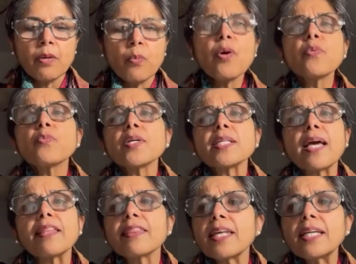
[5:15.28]
What was
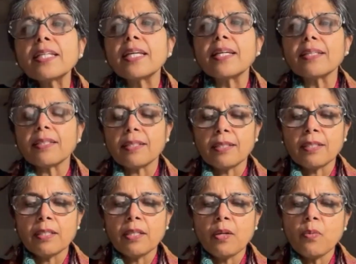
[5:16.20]
I thinking?
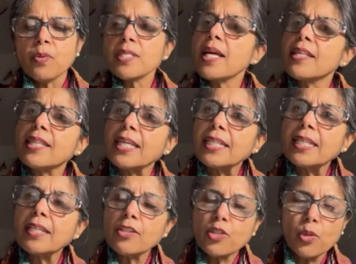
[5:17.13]
Was I
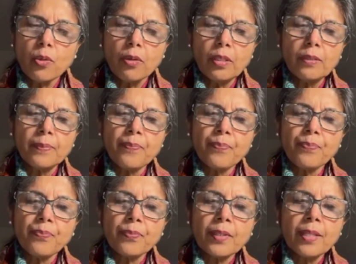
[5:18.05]
thinking at all?
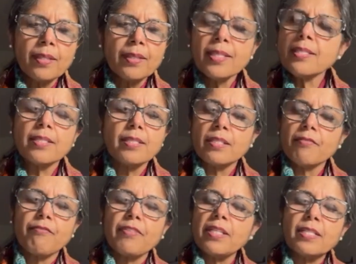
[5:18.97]
This
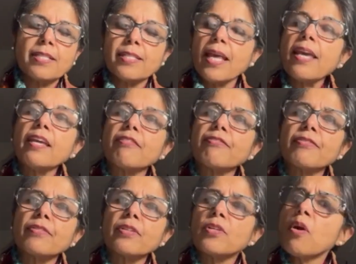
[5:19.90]
didn't feel safe,
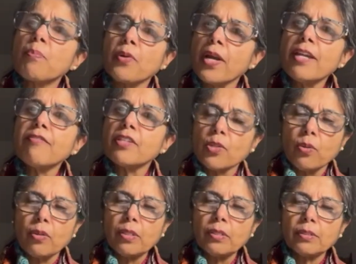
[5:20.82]
nor brave at
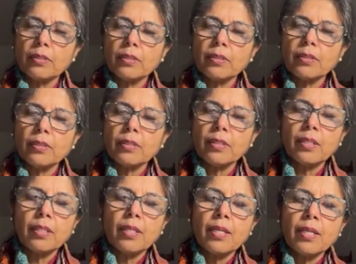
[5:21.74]
all.
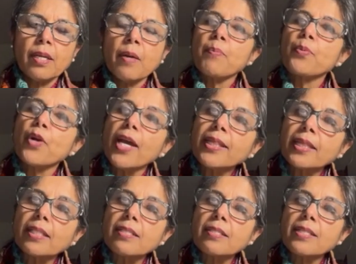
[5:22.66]

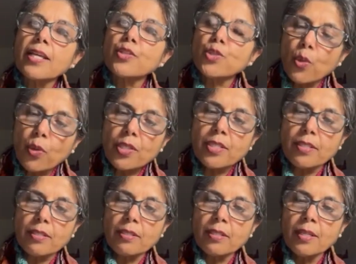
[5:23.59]
Breathless,
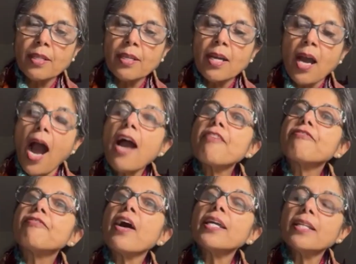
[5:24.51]
exhausted, I
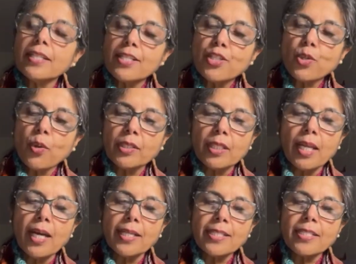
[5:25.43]
finally saw the
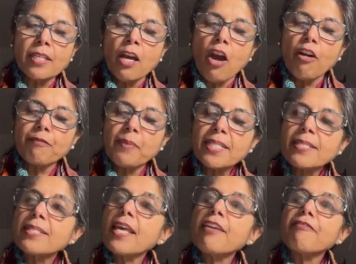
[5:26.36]
light of my
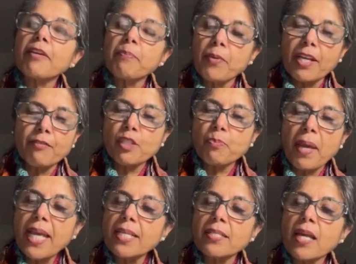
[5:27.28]
safe and brave
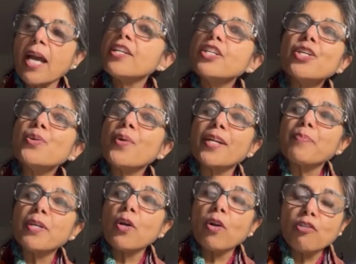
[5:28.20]
space. I knew
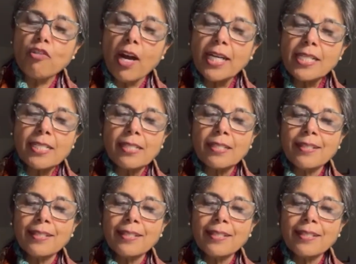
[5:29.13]
I'd be all right.